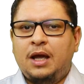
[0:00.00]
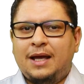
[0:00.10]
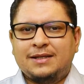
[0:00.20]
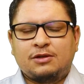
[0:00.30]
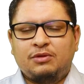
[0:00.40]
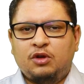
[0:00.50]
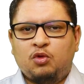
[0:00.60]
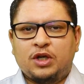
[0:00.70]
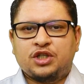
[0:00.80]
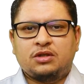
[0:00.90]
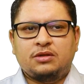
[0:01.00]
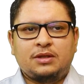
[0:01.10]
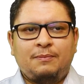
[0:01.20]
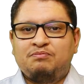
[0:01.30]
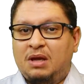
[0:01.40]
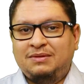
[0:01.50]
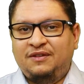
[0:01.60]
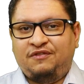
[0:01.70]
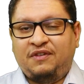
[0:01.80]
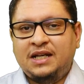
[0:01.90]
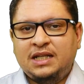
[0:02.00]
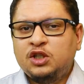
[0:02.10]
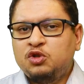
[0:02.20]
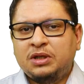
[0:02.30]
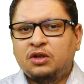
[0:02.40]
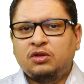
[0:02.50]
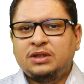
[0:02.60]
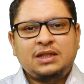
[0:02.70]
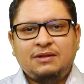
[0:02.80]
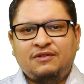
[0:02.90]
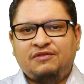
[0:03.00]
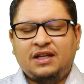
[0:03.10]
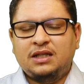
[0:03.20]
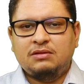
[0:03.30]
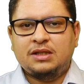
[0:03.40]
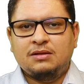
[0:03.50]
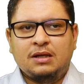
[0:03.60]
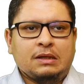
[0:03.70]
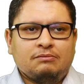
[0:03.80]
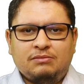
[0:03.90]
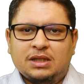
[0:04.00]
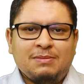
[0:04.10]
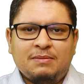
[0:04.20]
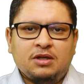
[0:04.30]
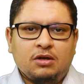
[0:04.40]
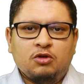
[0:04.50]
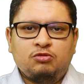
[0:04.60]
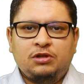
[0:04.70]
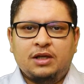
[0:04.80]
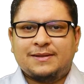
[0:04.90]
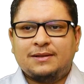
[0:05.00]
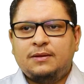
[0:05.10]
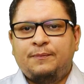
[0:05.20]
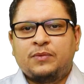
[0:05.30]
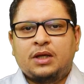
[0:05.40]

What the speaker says: answering the questions, maybe failing during an audit, even failing is maybe a good lesson,